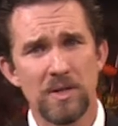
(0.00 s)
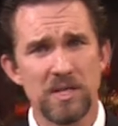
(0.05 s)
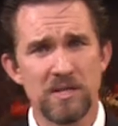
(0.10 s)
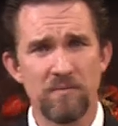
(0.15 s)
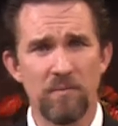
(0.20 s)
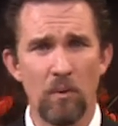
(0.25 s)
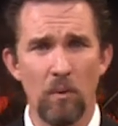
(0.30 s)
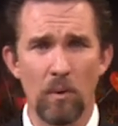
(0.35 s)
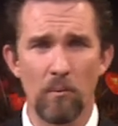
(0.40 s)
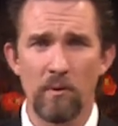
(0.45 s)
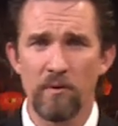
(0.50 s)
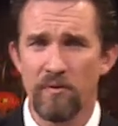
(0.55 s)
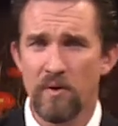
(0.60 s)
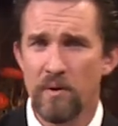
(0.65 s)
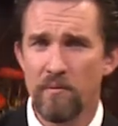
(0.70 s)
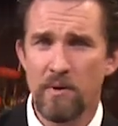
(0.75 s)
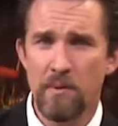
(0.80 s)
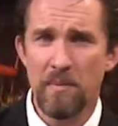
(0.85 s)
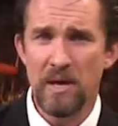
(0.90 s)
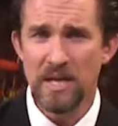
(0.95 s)
this for? Well,
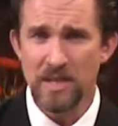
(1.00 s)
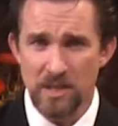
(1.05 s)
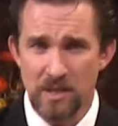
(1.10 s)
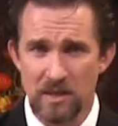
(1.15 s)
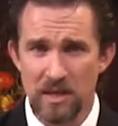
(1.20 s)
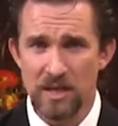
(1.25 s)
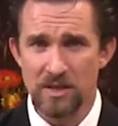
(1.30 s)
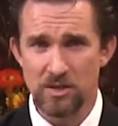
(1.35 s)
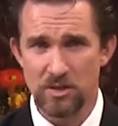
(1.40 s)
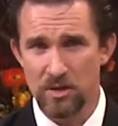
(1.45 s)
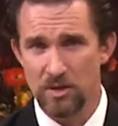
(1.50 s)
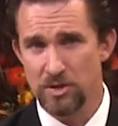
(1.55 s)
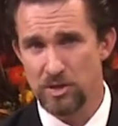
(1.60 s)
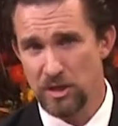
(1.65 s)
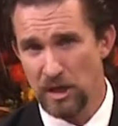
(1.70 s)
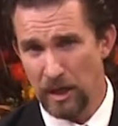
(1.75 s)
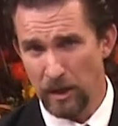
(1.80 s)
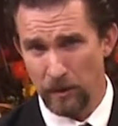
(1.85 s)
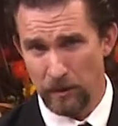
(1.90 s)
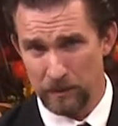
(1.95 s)
friend, we mention this to
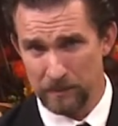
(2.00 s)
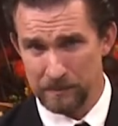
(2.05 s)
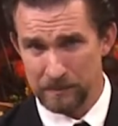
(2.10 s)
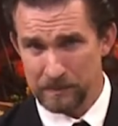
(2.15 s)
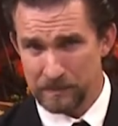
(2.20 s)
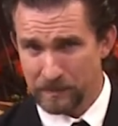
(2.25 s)
show